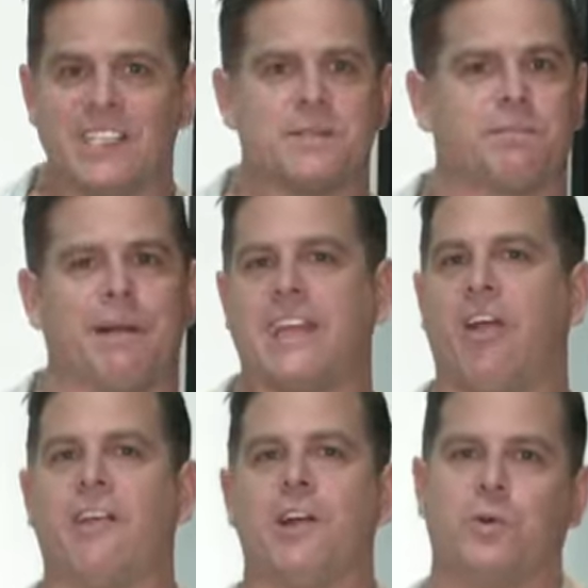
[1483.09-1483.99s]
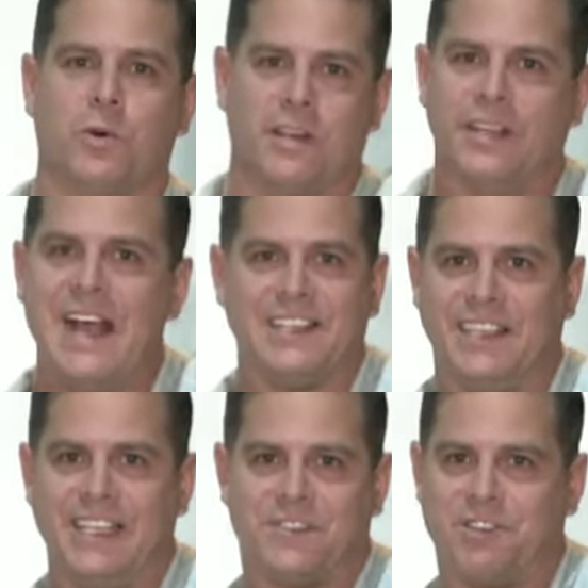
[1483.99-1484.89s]
I just play Carrie Underwood as
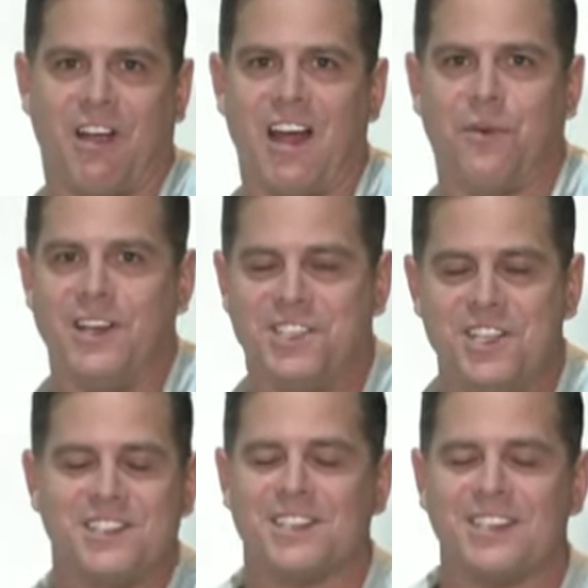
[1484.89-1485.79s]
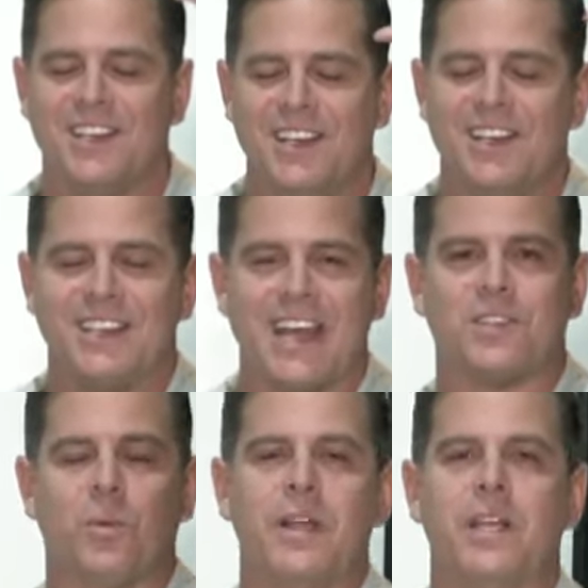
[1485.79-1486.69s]
he leaves the driveway. Jesus,
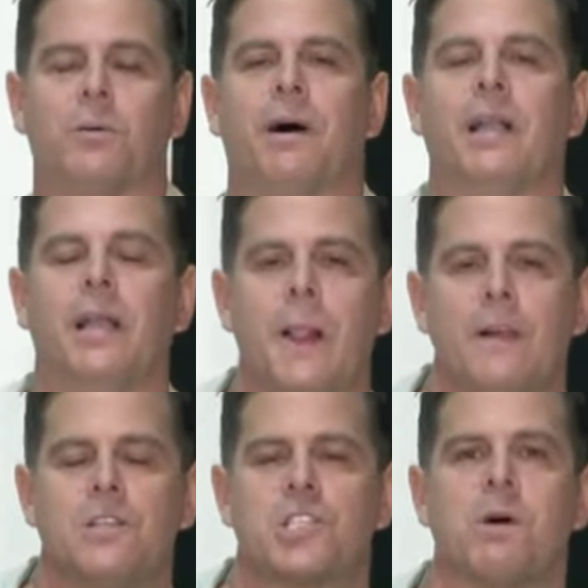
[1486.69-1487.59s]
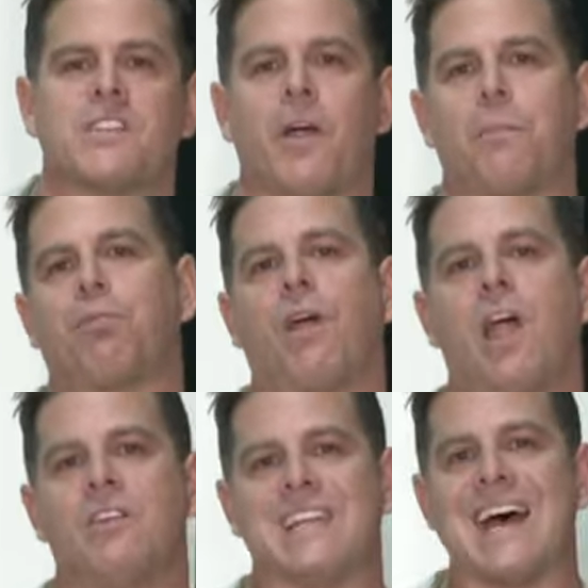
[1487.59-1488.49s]
take the wheel, but so much of our
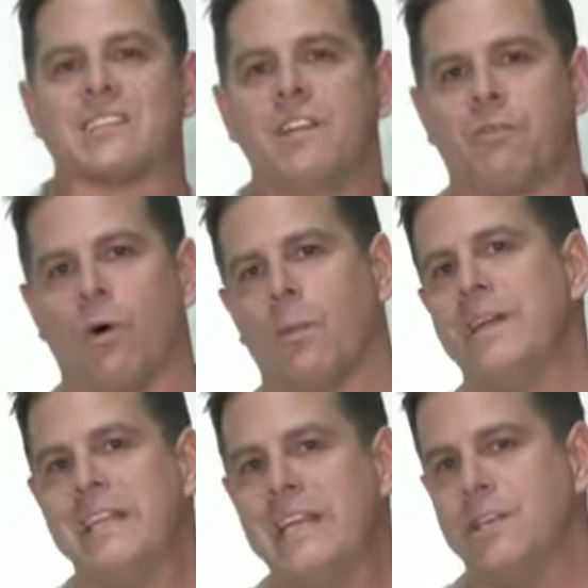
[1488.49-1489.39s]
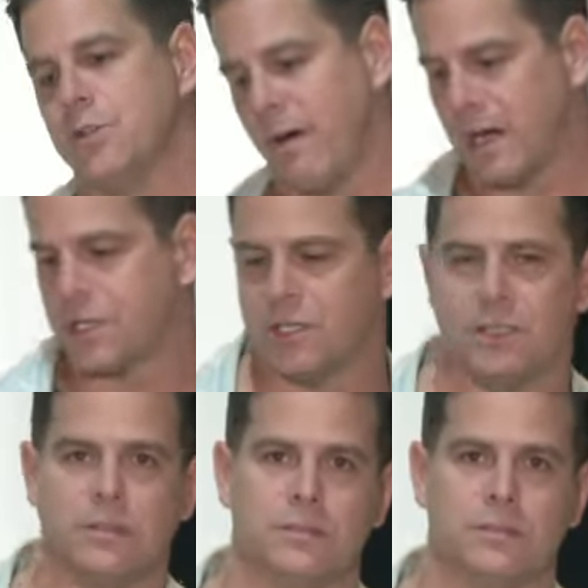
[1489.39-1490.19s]
prayer is asking for what we need, direction,